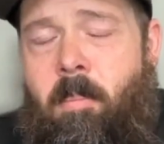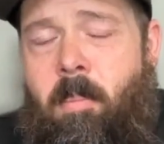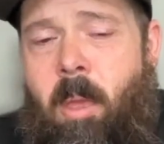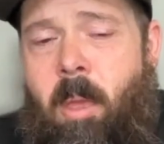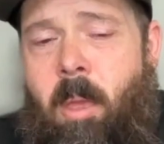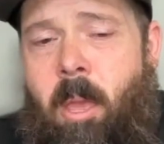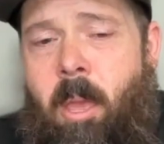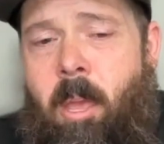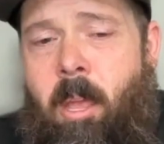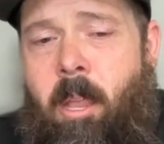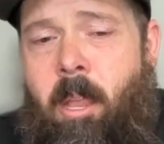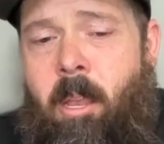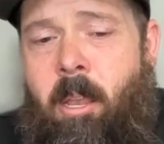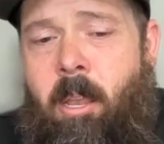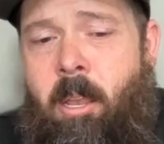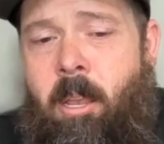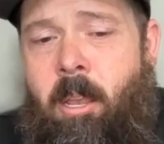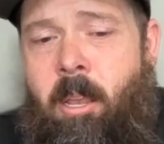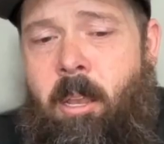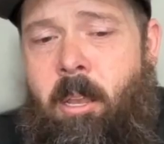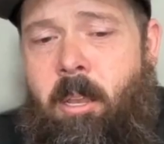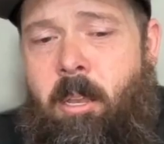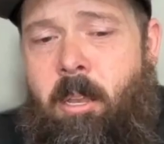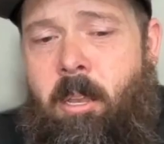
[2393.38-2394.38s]

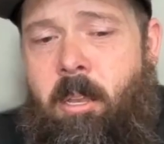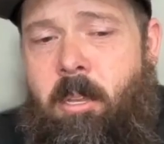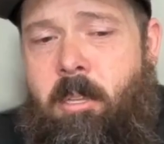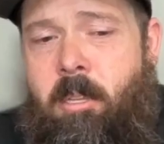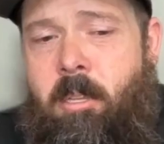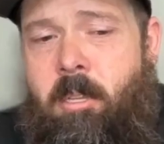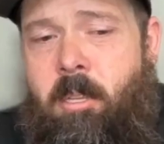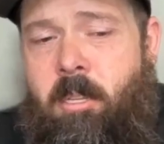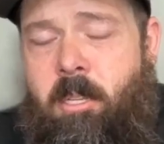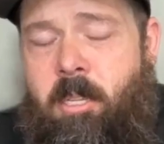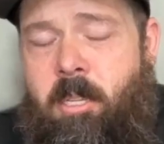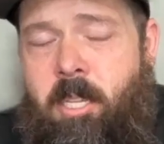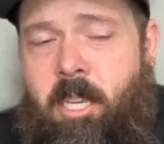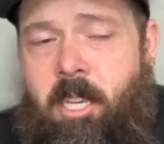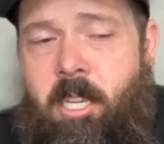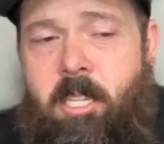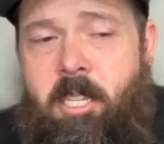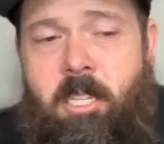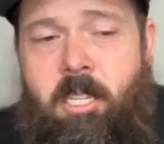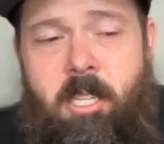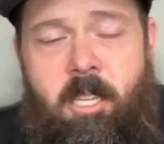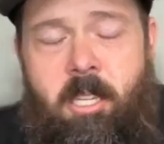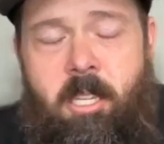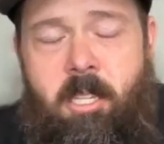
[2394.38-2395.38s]
and to
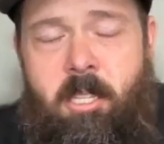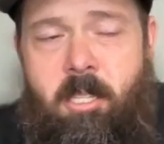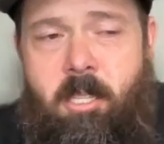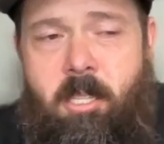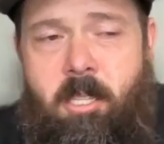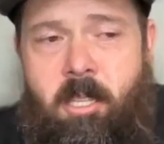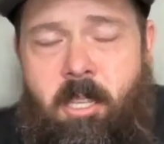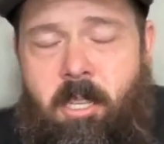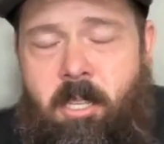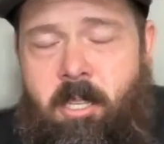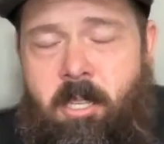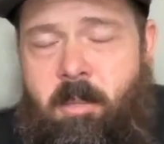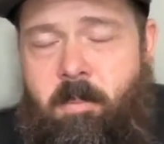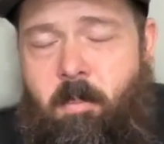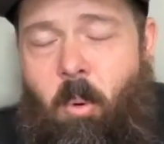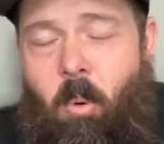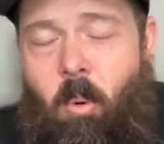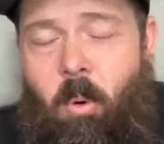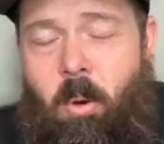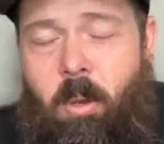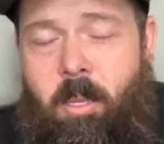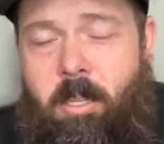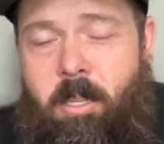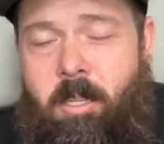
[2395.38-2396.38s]
teach these
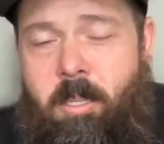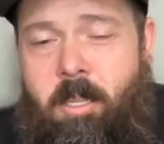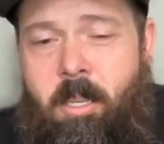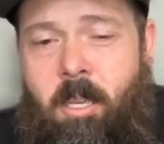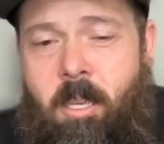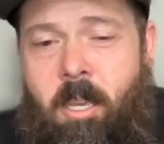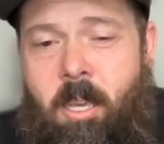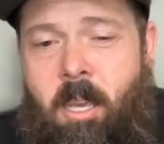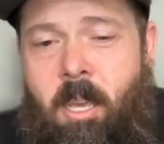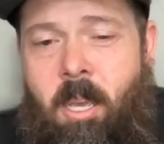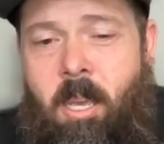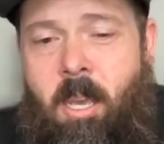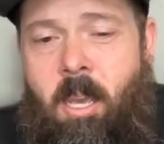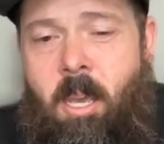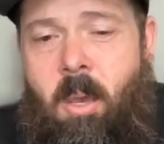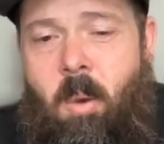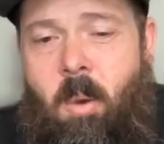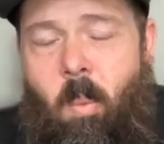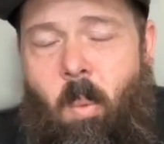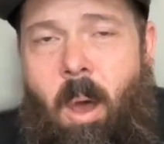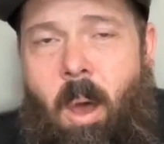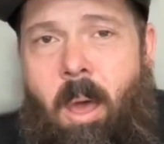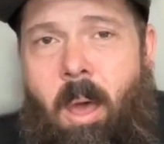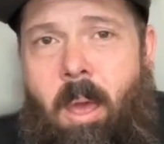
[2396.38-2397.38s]
boys
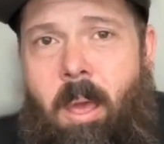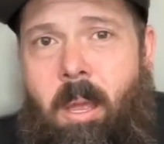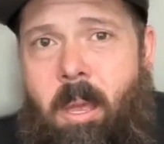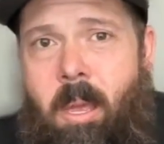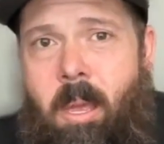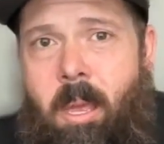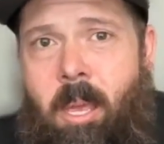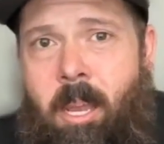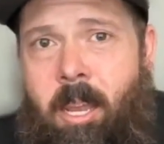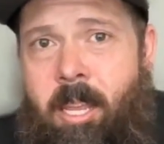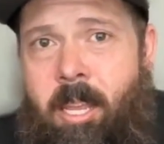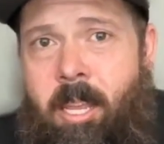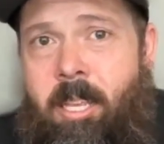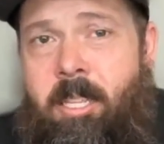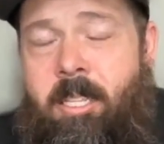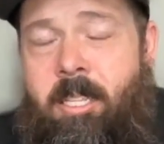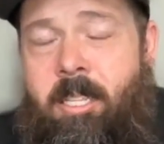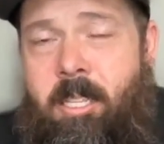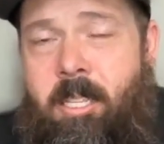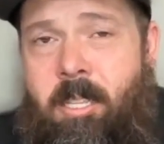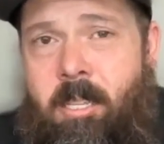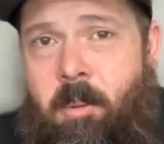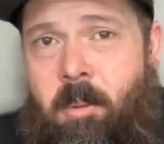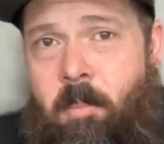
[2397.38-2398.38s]
what it
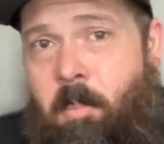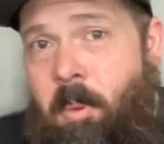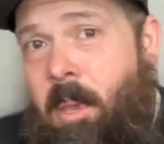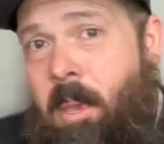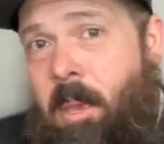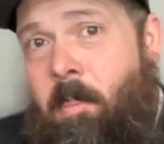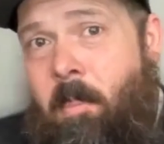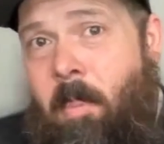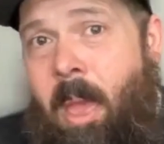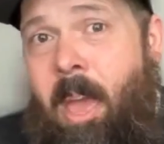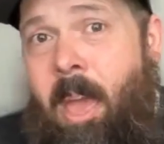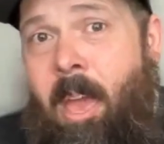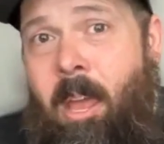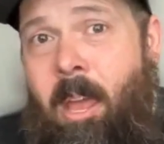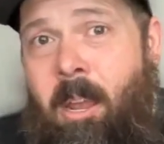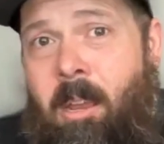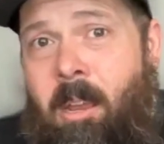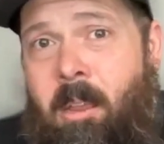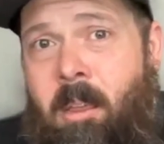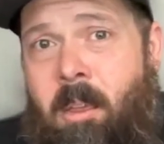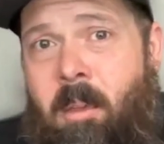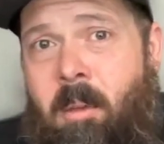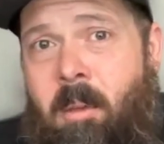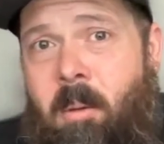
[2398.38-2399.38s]
is to be a
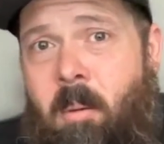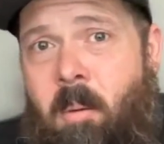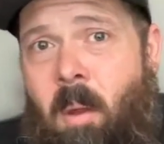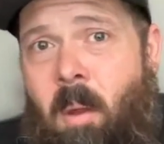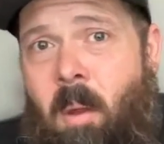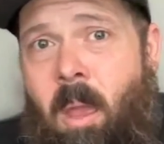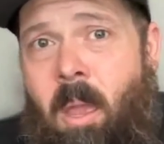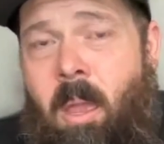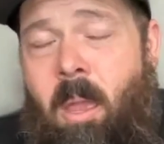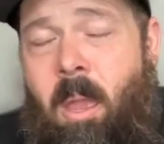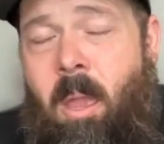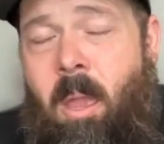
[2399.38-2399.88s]
man, right?